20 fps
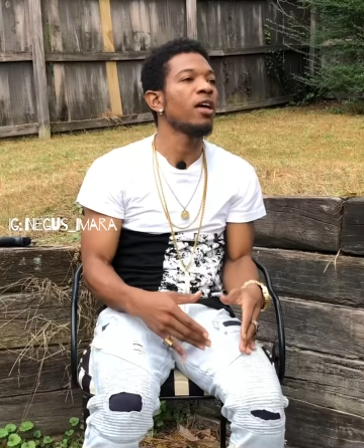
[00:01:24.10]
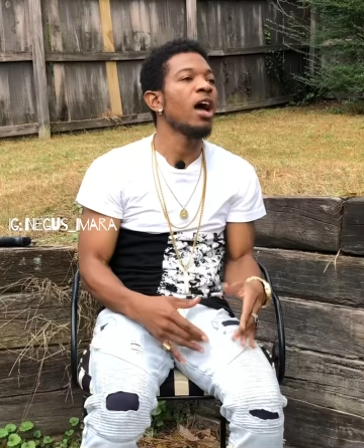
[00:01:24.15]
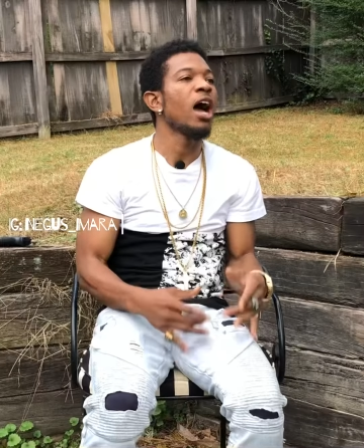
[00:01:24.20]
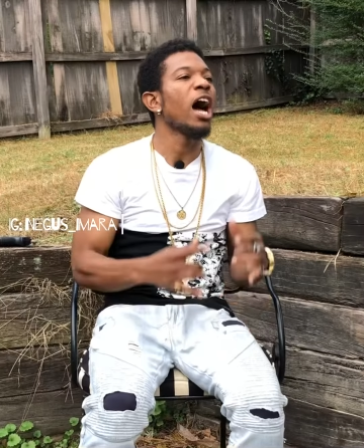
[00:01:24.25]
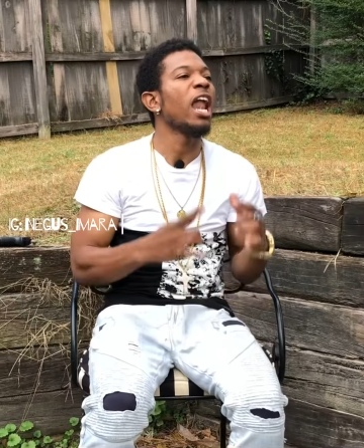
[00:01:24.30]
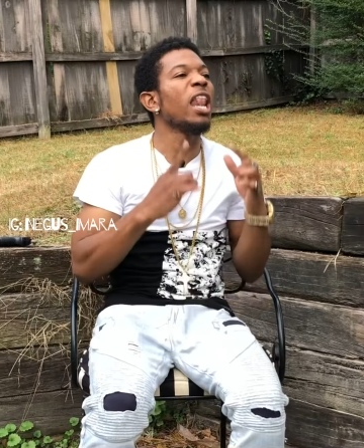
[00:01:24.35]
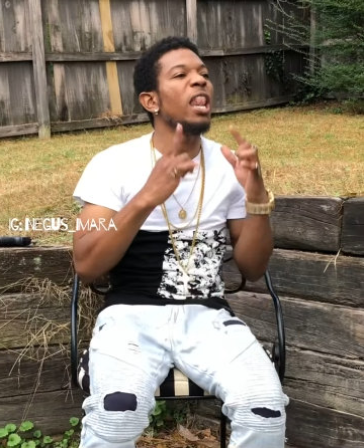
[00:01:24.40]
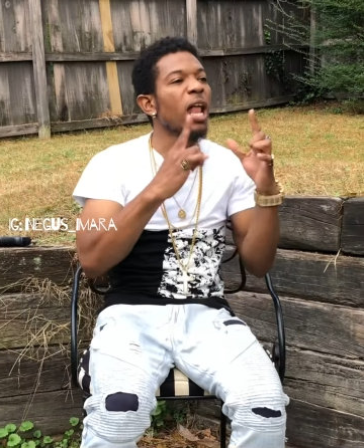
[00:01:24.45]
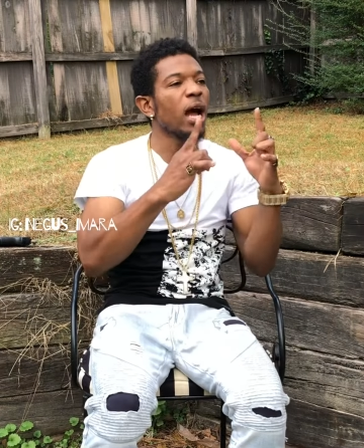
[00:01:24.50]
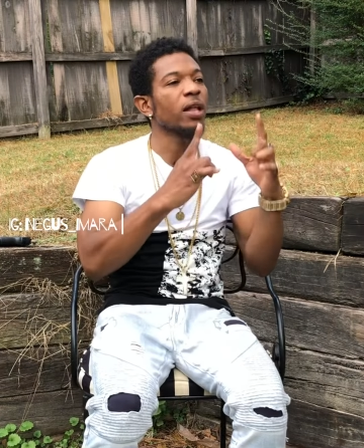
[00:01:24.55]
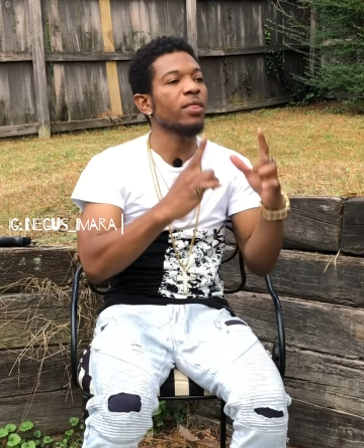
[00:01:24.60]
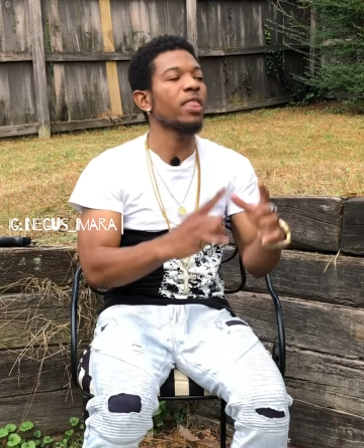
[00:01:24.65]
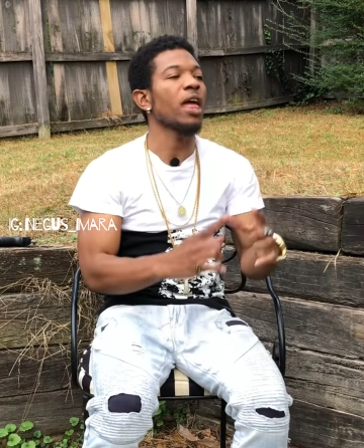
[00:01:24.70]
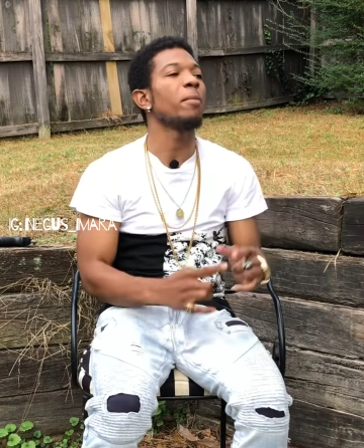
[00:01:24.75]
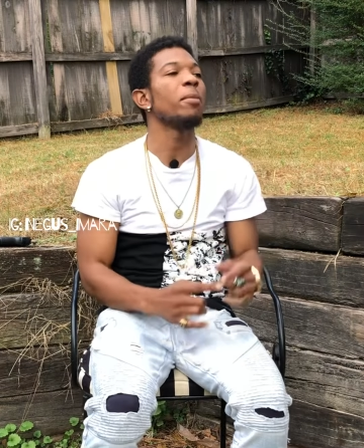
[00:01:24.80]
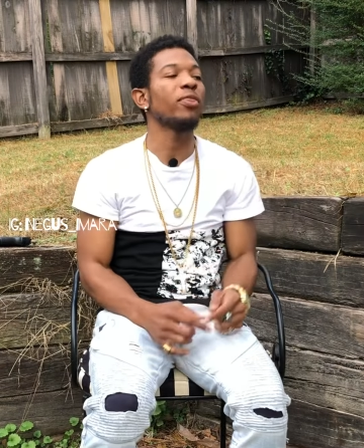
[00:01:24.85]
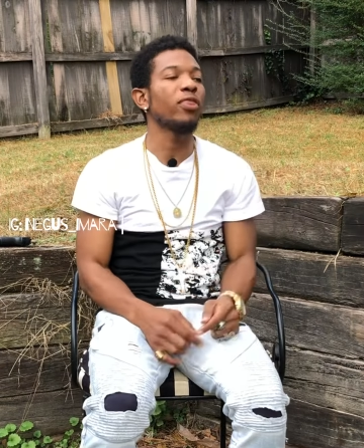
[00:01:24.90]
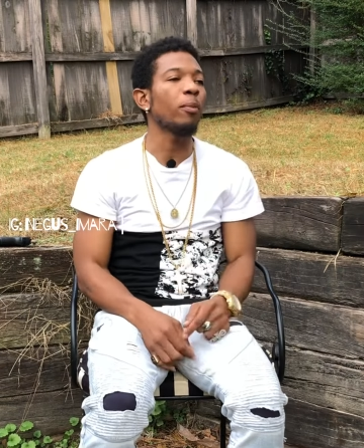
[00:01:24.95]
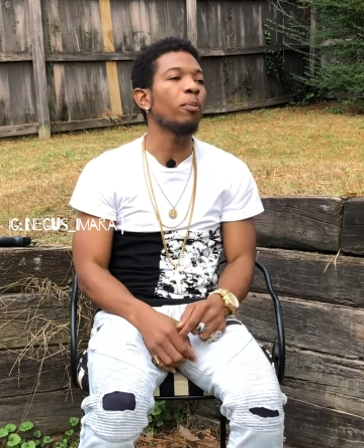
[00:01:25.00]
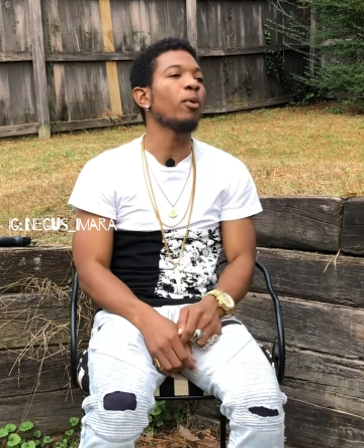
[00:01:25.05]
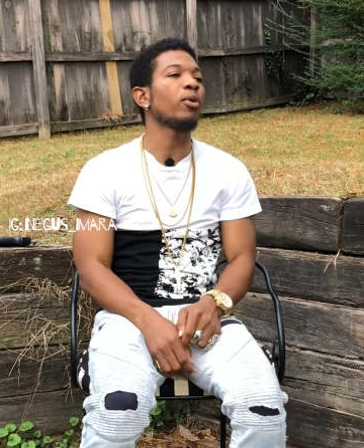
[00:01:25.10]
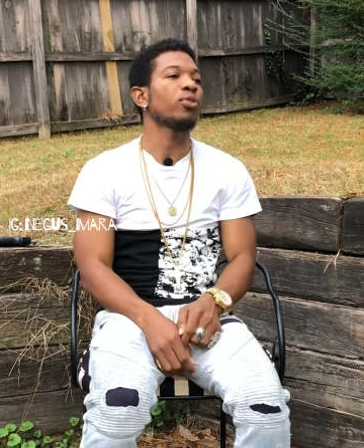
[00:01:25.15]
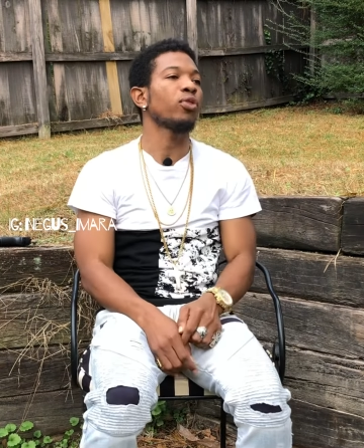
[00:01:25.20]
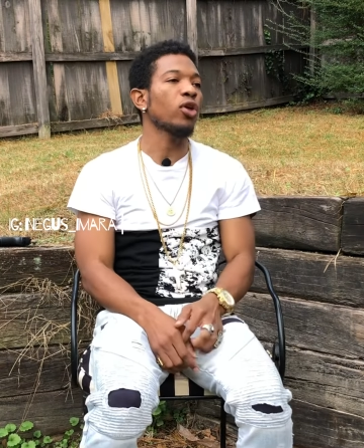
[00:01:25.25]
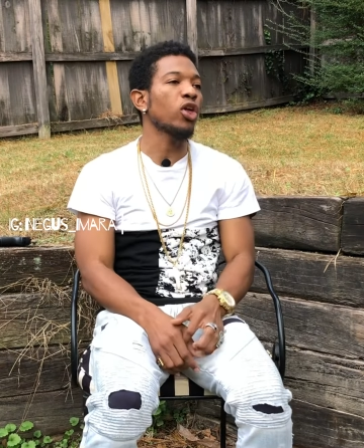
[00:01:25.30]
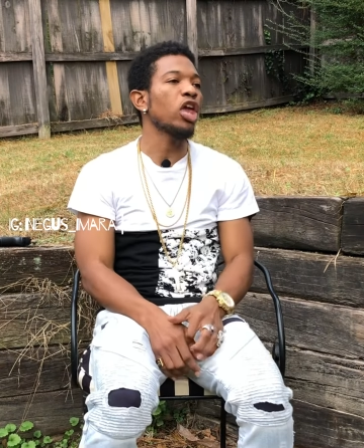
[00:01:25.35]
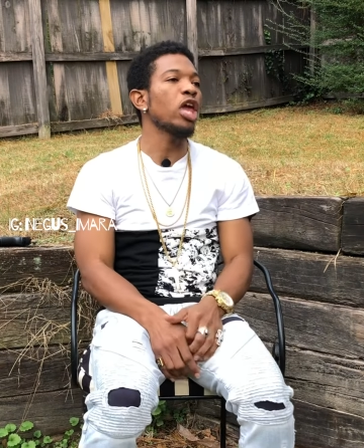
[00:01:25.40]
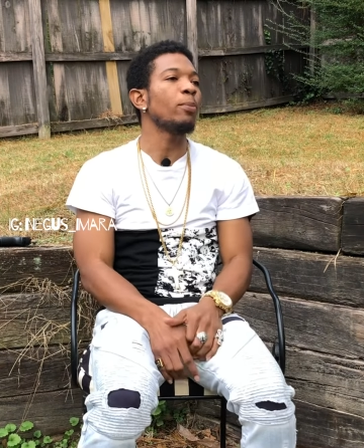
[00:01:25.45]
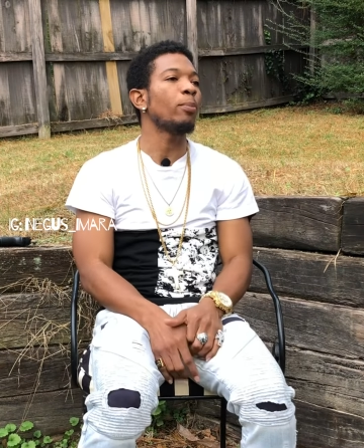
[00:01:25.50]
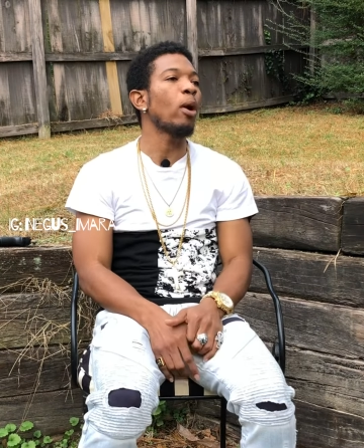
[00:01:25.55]
A long time I'm supposed to
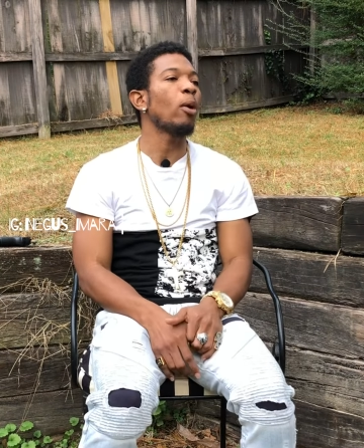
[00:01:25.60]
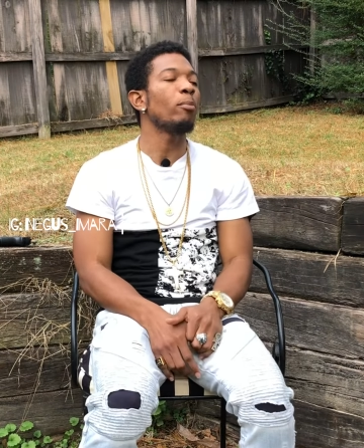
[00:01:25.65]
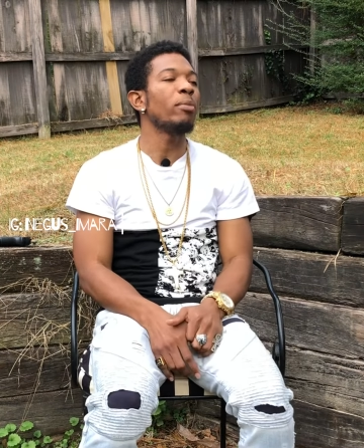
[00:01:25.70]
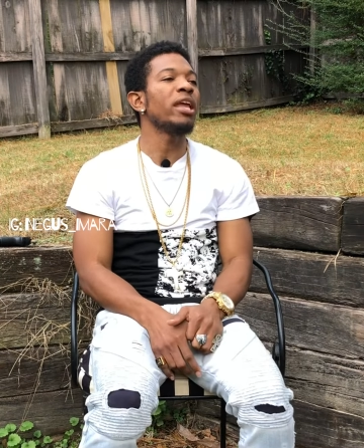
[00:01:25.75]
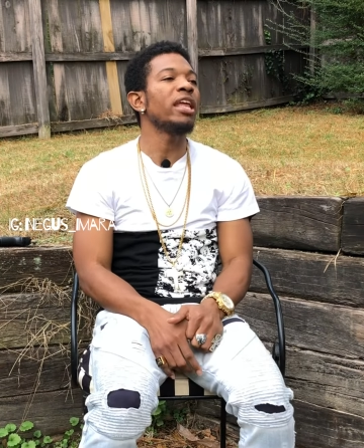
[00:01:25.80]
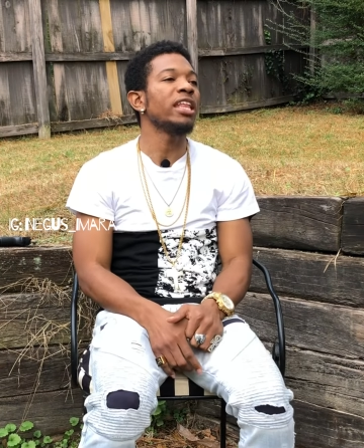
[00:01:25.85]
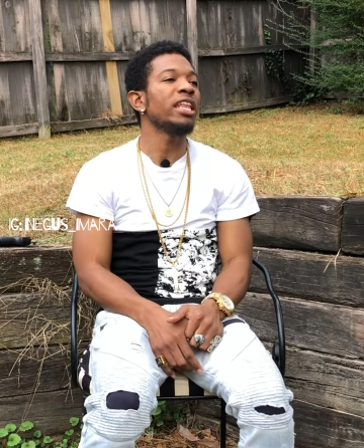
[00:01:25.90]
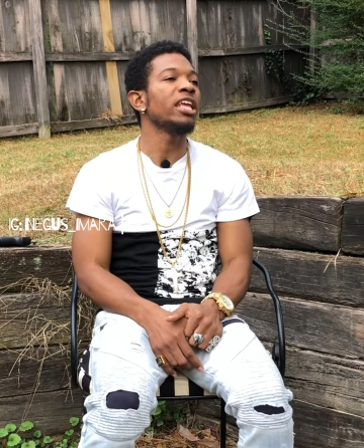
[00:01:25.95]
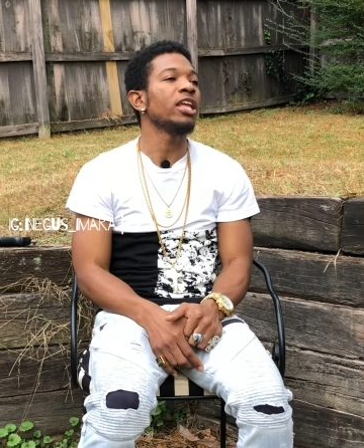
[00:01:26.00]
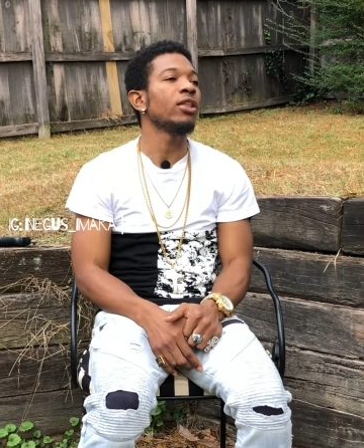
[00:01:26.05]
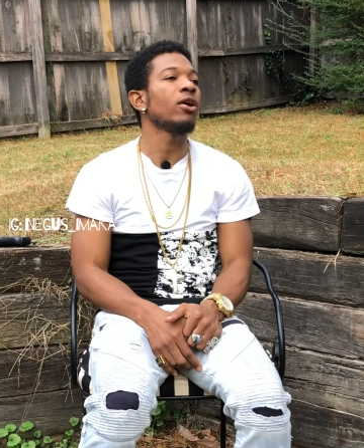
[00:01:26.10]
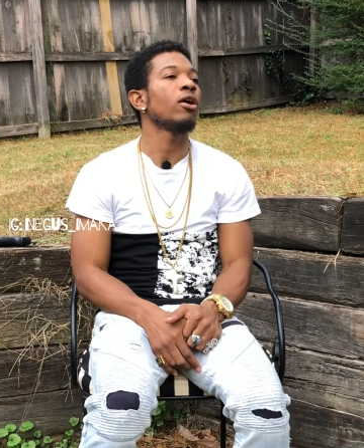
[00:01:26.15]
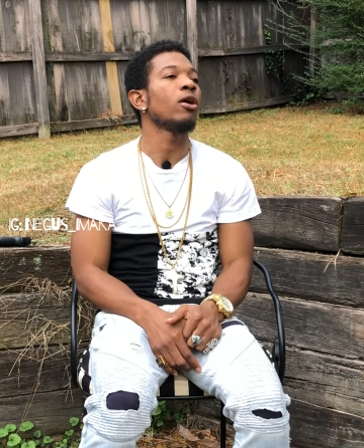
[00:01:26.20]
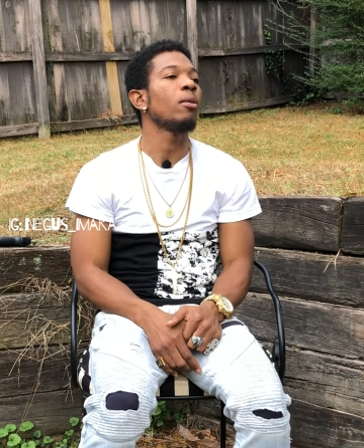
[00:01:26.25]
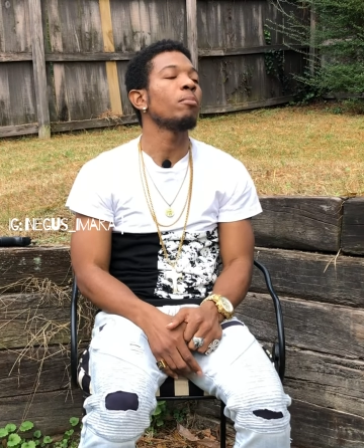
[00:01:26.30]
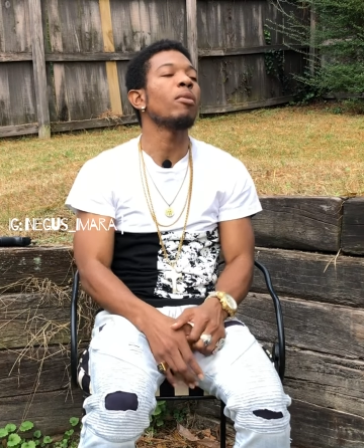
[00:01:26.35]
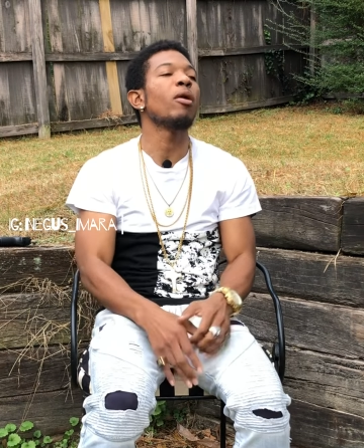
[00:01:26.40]
keep up being, you know,